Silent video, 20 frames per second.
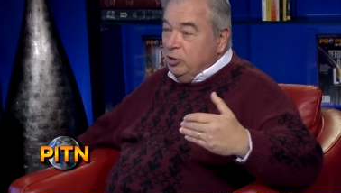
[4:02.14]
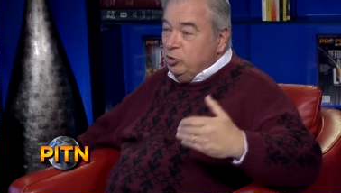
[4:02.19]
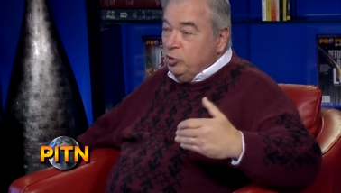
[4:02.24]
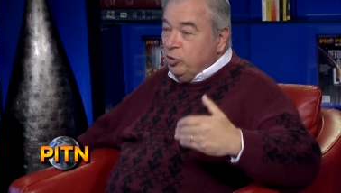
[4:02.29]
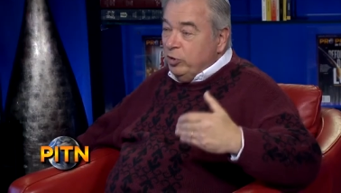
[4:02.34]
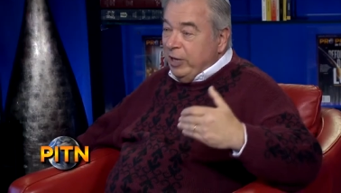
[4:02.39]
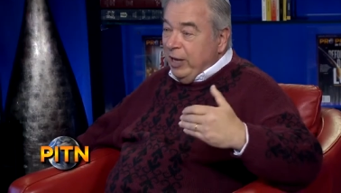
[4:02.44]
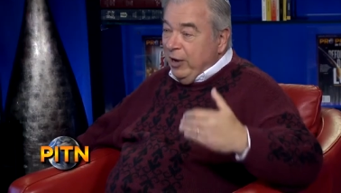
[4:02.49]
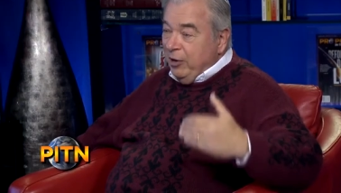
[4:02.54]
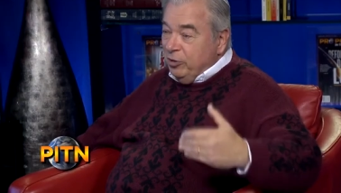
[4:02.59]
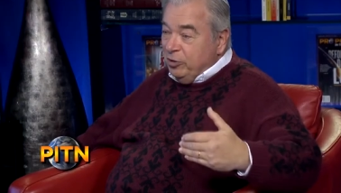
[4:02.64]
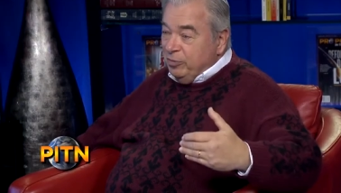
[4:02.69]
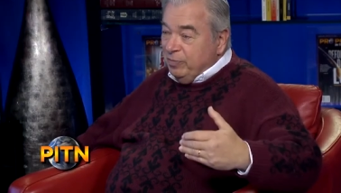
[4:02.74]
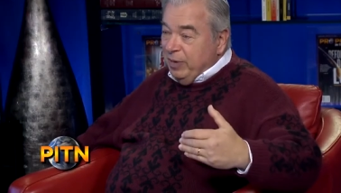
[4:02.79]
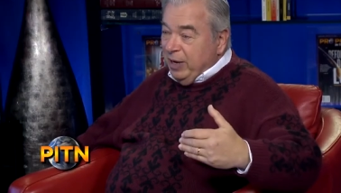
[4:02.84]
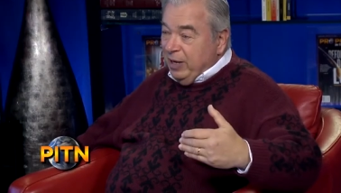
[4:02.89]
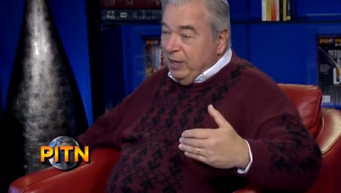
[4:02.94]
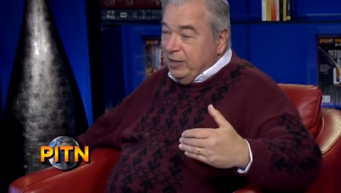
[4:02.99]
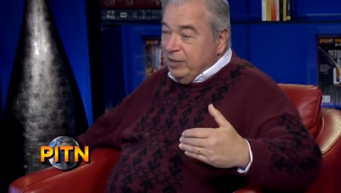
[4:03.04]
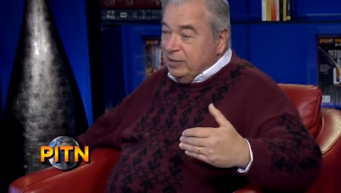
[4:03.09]
to
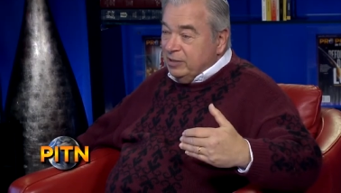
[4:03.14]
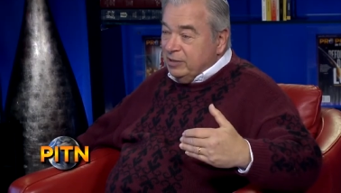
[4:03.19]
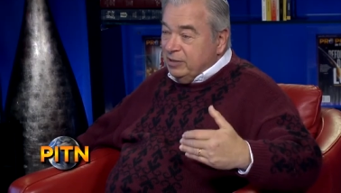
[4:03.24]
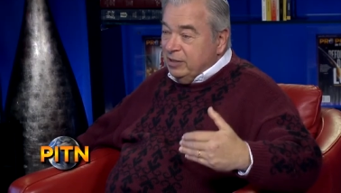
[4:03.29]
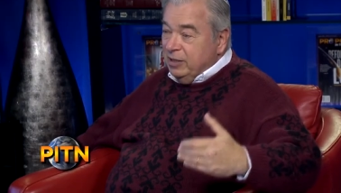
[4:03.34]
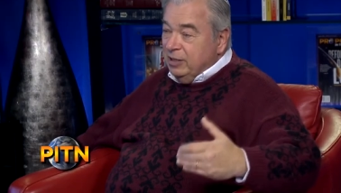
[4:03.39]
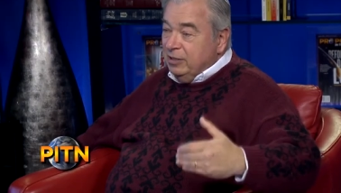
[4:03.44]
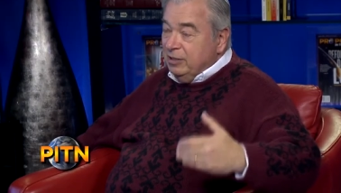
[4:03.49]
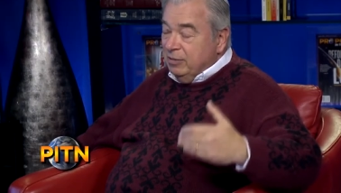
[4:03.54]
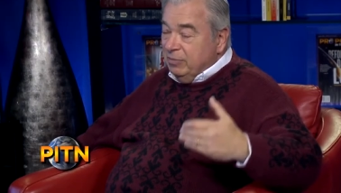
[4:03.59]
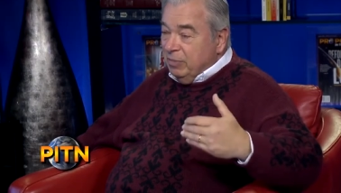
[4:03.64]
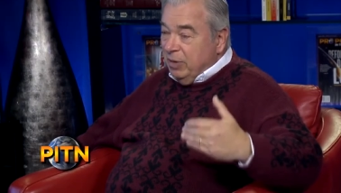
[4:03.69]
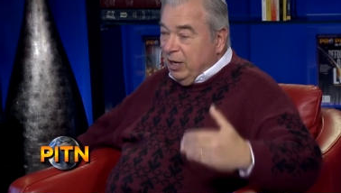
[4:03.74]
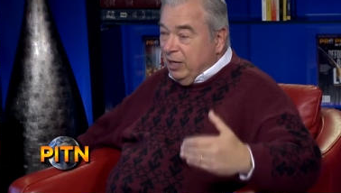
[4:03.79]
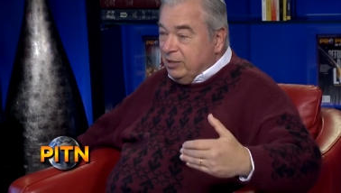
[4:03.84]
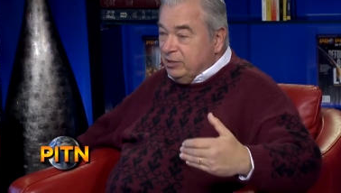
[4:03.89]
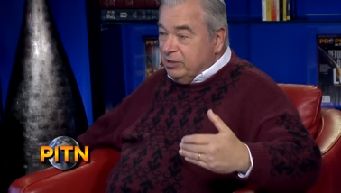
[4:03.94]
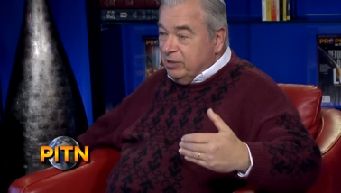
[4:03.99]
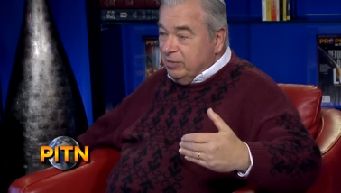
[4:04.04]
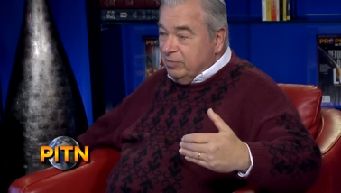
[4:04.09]
counterbalance the
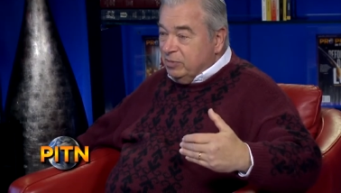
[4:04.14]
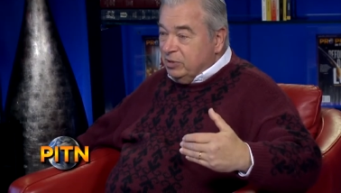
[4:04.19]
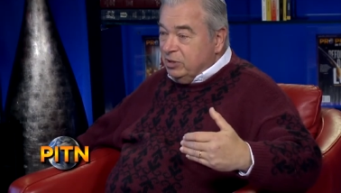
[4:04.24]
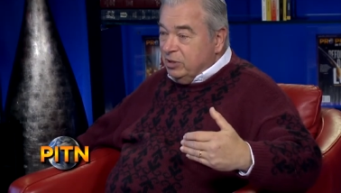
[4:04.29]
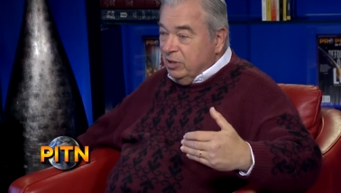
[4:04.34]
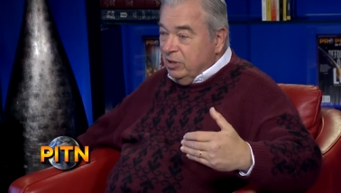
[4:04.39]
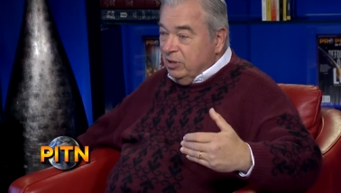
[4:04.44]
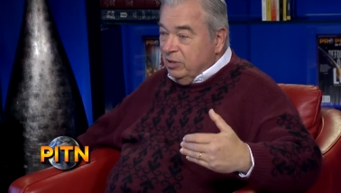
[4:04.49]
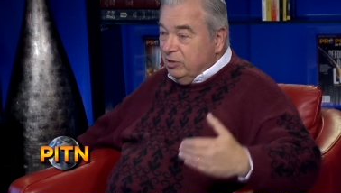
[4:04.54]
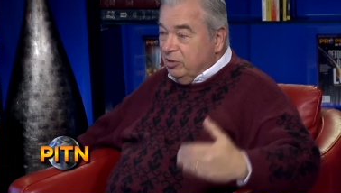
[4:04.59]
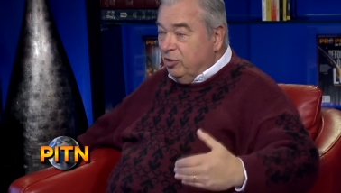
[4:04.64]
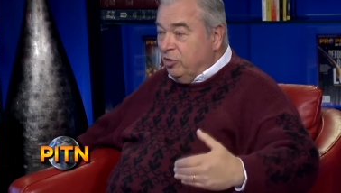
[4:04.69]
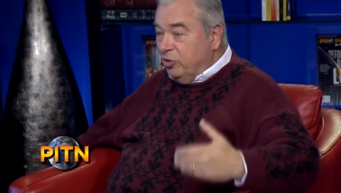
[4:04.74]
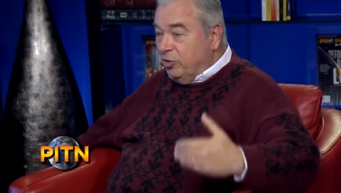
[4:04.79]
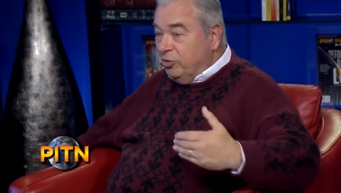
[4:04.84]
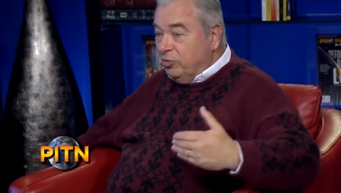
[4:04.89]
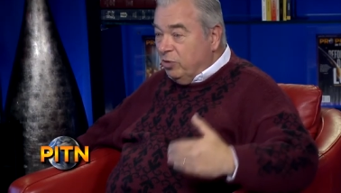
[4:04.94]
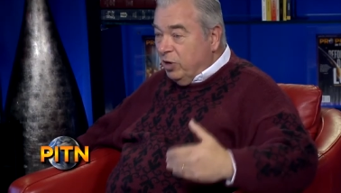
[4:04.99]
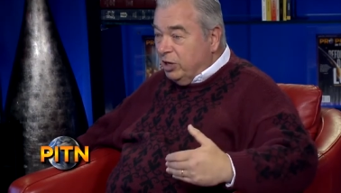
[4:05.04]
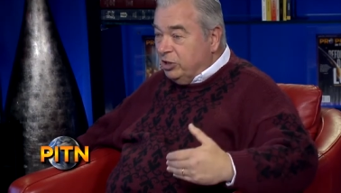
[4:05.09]
Muslims that are
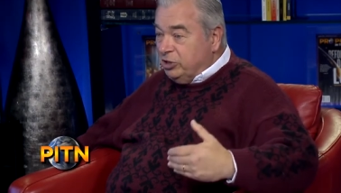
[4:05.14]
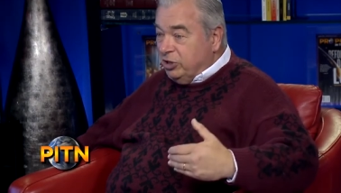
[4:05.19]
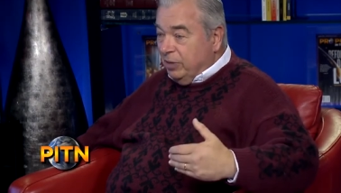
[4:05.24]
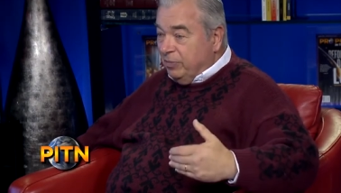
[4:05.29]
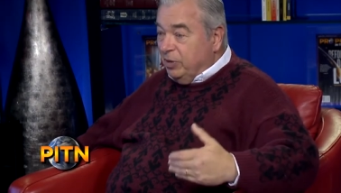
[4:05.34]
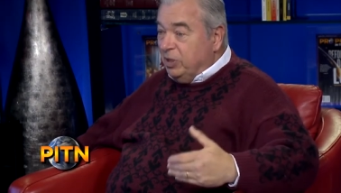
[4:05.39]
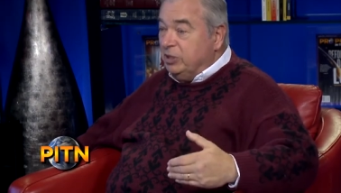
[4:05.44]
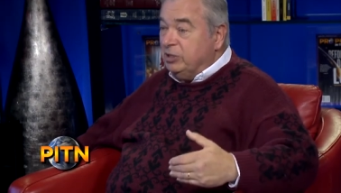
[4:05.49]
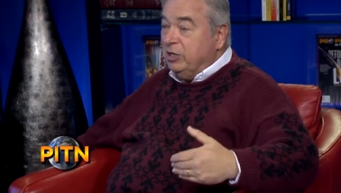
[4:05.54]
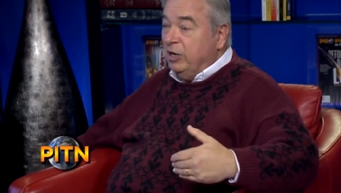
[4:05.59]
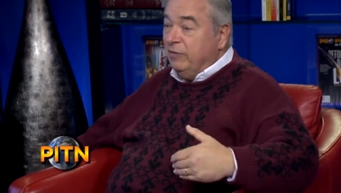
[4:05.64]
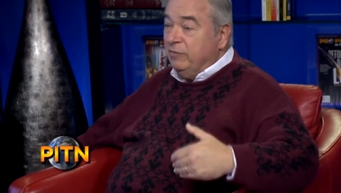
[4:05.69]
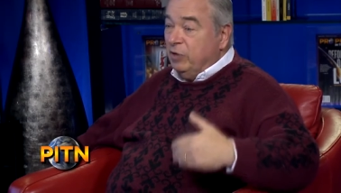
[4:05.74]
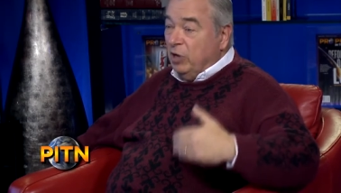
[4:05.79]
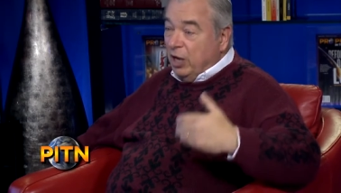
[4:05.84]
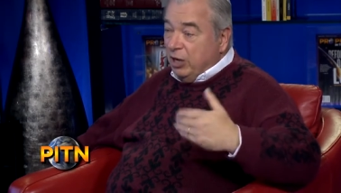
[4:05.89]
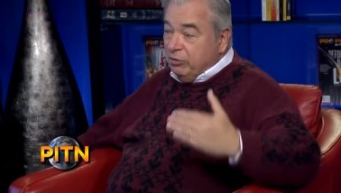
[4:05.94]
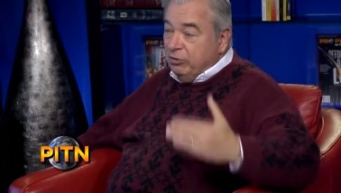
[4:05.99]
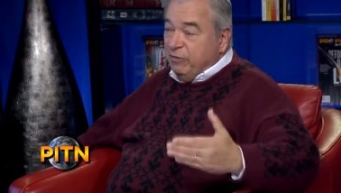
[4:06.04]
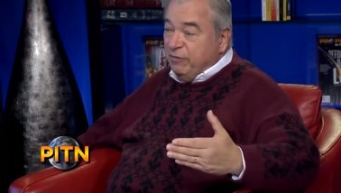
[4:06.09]
in Russia because of the
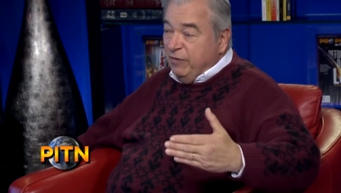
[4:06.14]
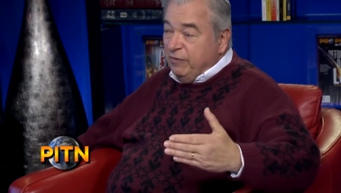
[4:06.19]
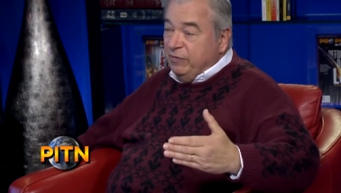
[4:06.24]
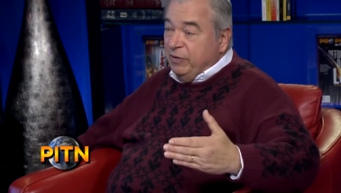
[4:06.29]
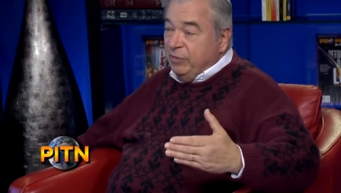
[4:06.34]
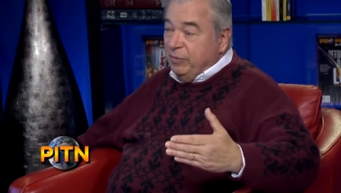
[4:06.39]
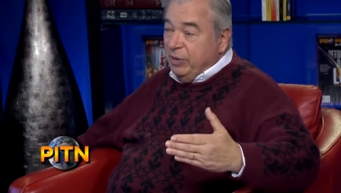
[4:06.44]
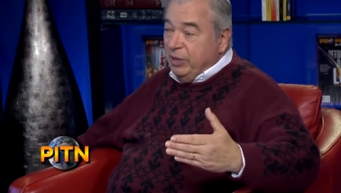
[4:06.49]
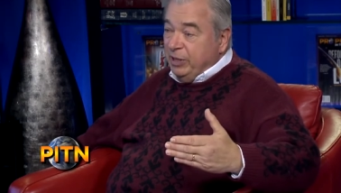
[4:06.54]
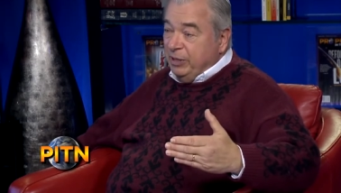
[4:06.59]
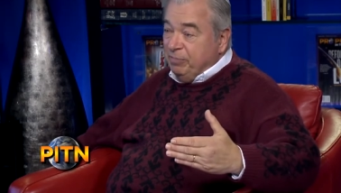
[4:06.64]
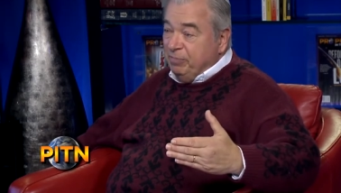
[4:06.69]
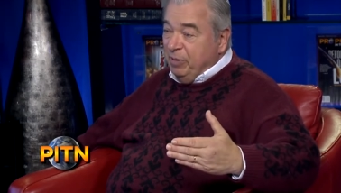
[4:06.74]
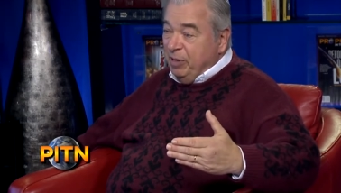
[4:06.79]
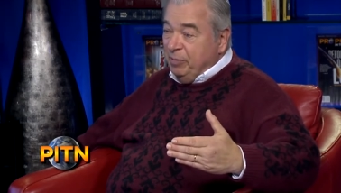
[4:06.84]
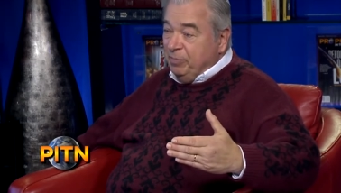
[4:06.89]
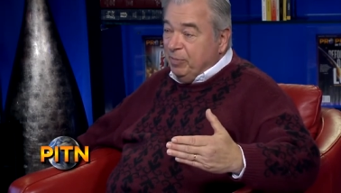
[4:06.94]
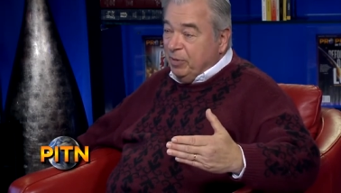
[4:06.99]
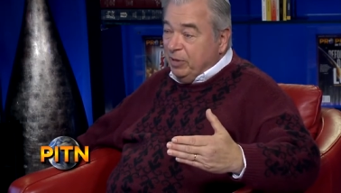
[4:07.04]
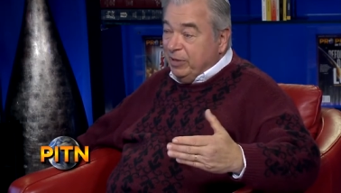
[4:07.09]
150 million
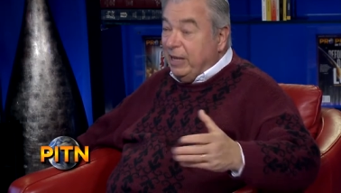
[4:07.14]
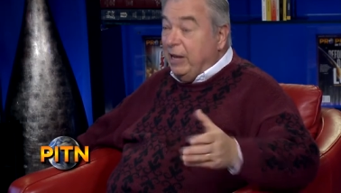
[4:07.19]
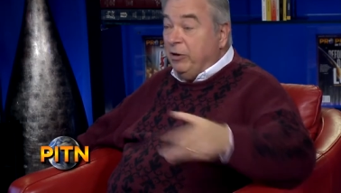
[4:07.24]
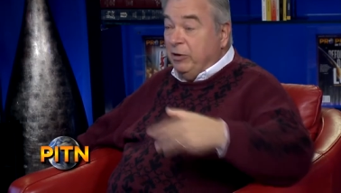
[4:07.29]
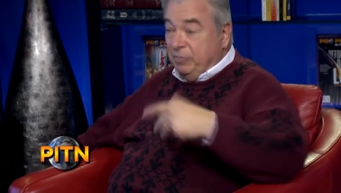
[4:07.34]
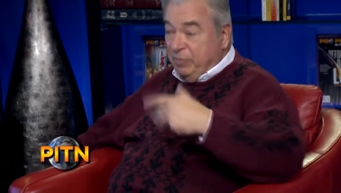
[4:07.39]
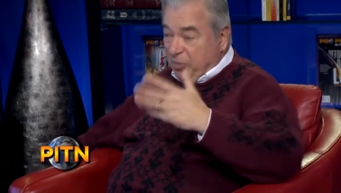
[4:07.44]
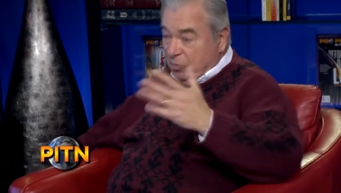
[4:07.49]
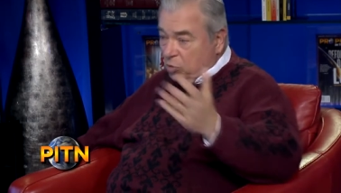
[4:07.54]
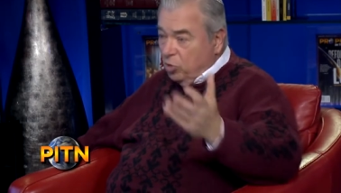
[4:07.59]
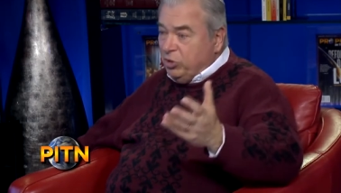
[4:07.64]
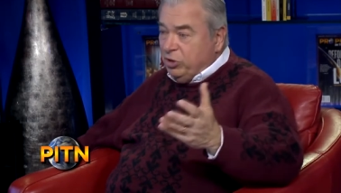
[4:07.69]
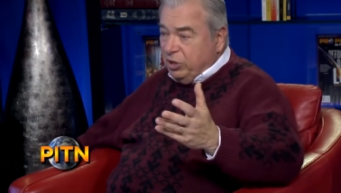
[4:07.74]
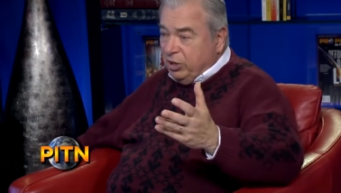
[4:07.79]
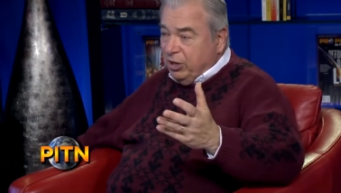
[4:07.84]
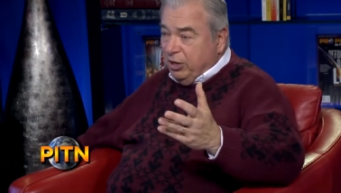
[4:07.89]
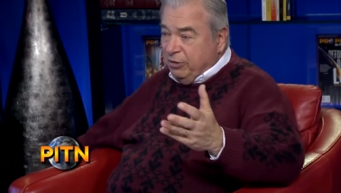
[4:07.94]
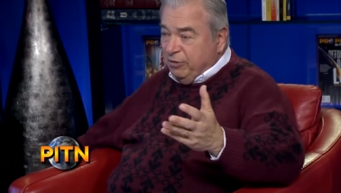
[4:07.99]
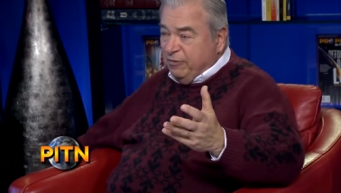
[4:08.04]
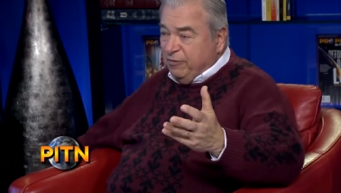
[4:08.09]
people, now it'll be more than
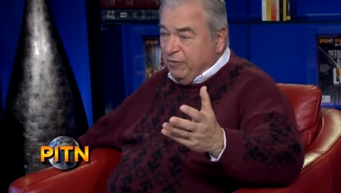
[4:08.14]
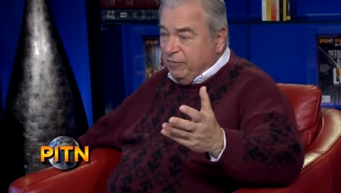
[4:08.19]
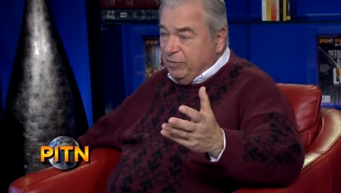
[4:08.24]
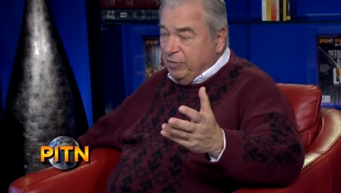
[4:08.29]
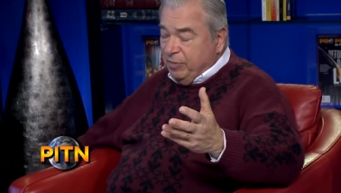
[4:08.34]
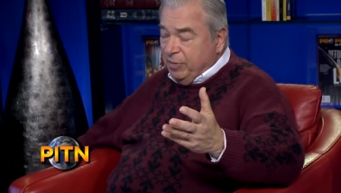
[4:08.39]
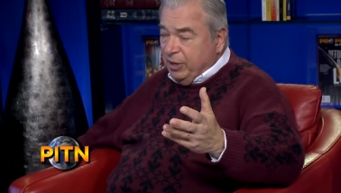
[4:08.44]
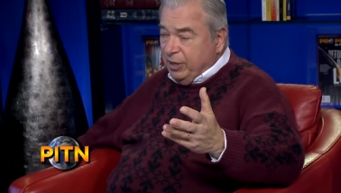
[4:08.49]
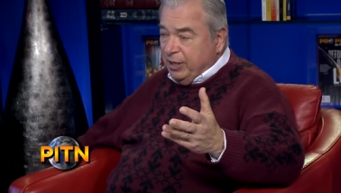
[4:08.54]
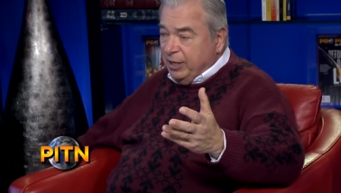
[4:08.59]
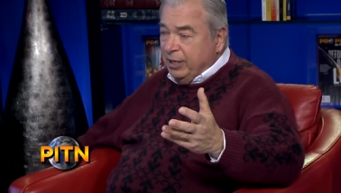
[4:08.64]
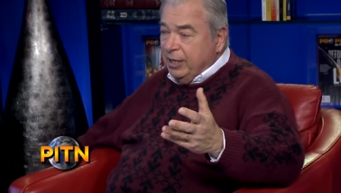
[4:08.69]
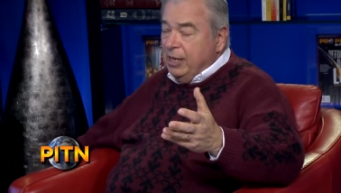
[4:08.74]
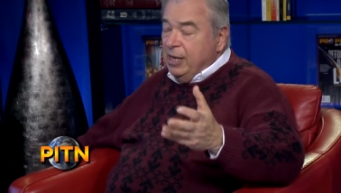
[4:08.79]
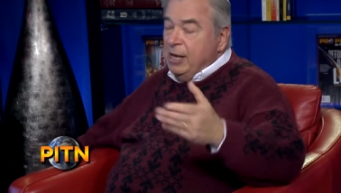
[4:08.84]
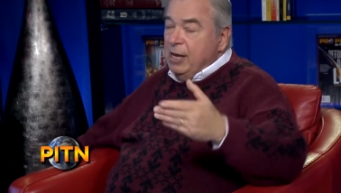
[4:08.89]
150 million,